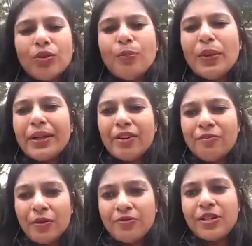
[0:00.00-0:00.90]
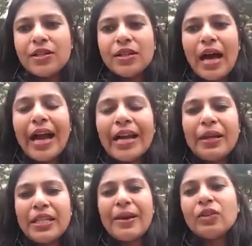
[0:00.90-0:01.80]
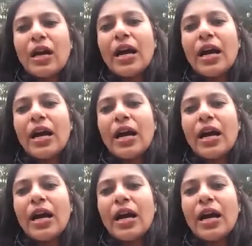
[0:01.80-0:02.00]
do people kind of prefer at Base Bangalore?